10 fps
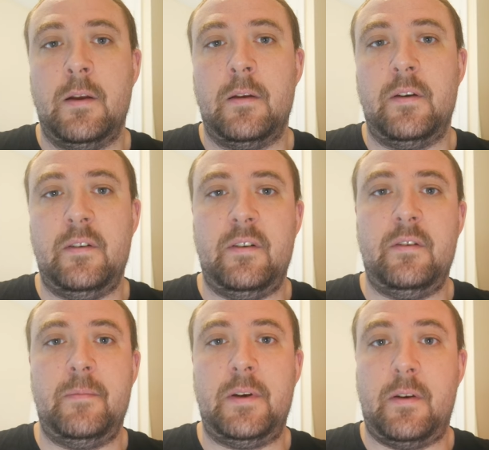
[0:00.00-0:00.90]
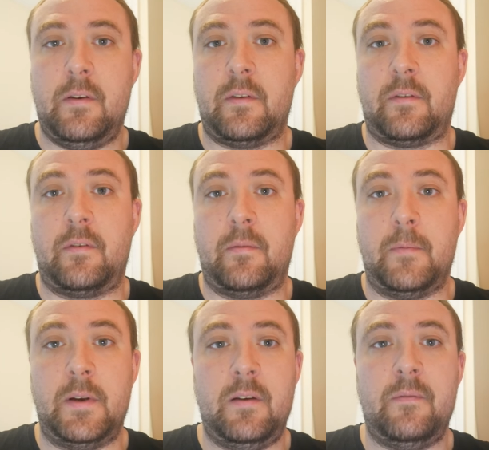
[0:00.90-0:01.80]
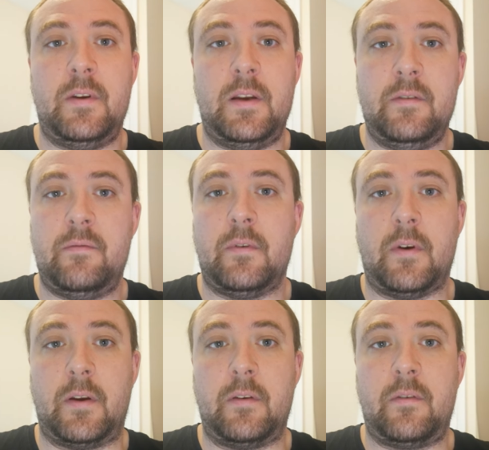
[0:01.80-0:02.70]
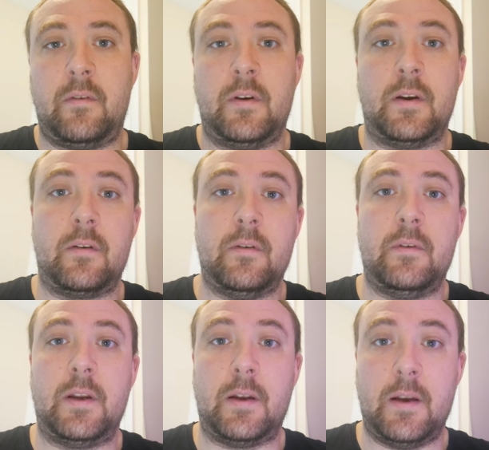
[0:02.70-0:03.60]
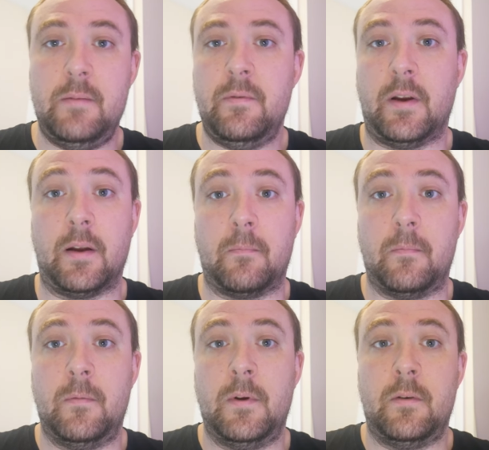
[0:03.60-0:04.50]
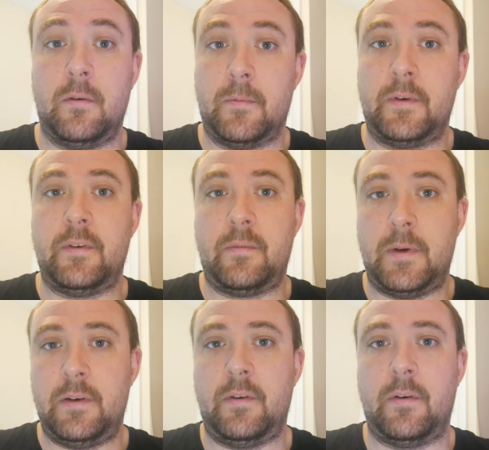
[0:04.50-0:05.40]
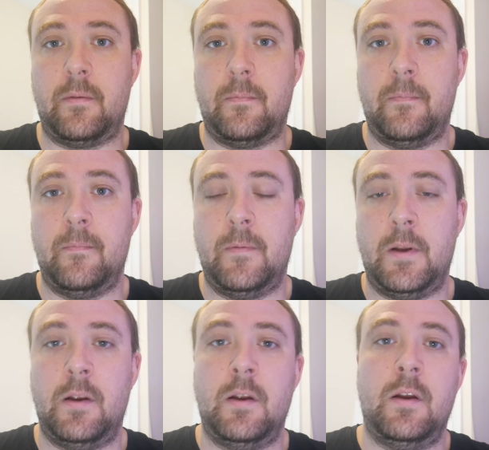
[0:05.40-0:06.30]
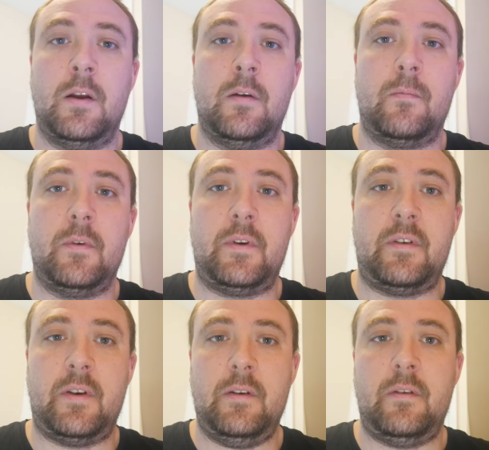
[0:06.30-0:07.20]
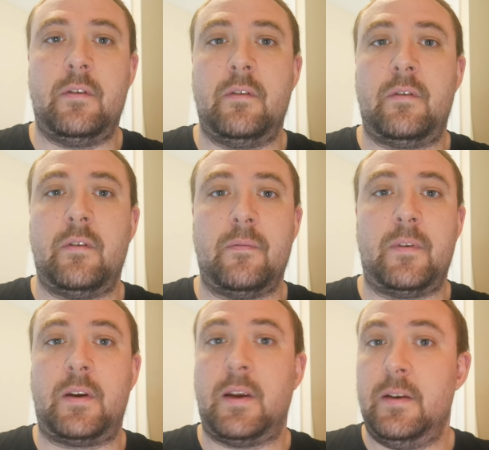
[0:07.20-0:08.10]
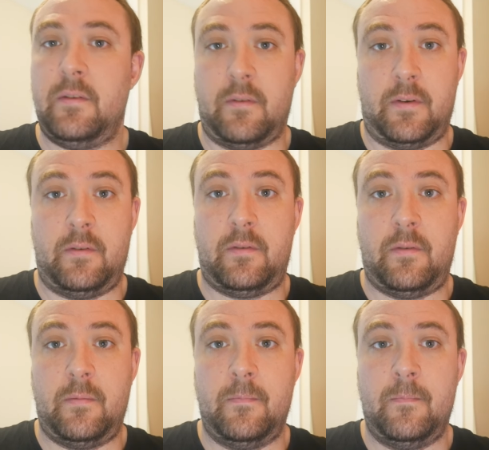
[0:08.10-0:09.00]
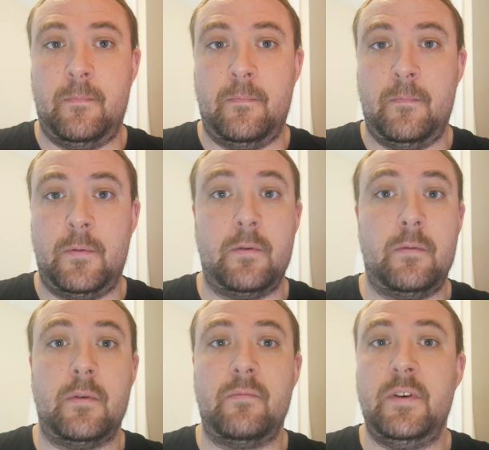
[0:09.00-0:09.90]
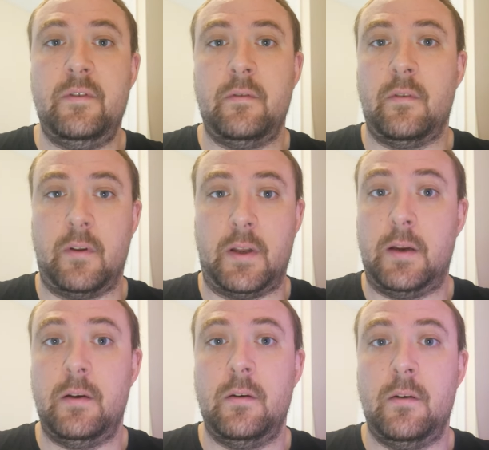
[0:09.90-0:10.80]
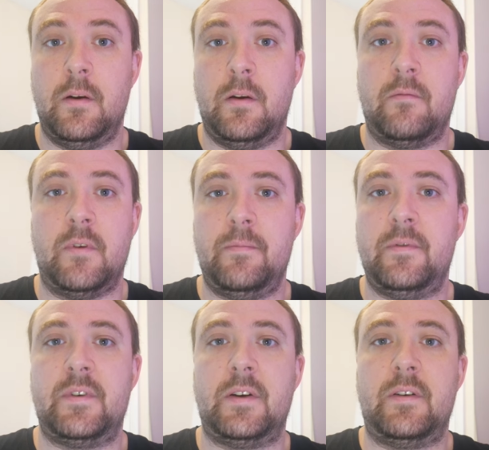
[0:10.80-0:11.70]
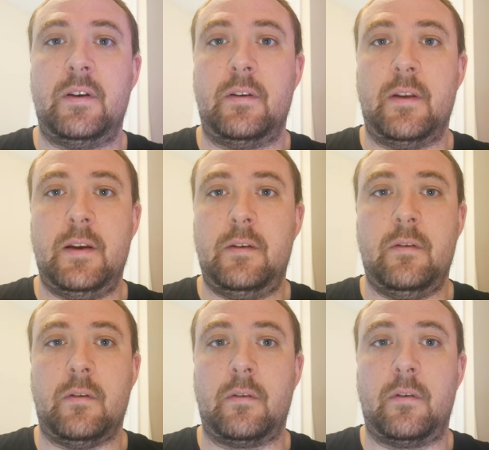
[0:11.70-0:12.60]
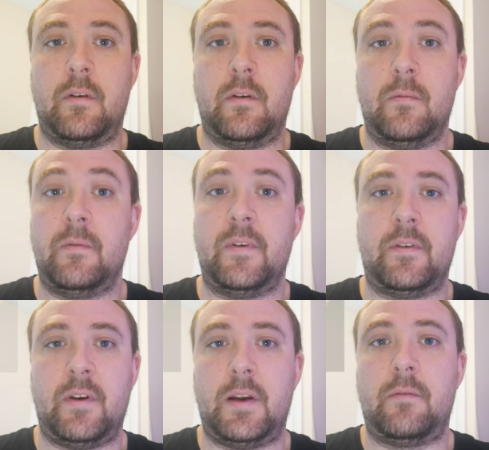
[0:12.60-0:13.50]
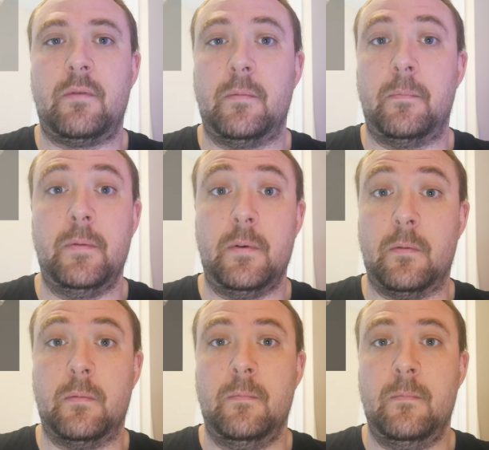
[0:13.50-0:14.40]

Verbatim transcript: This is because many of the Israelites, including Abraham, whom I just mentioned, were descendants of the Canaanites, who originally represented their god with the sacred bull,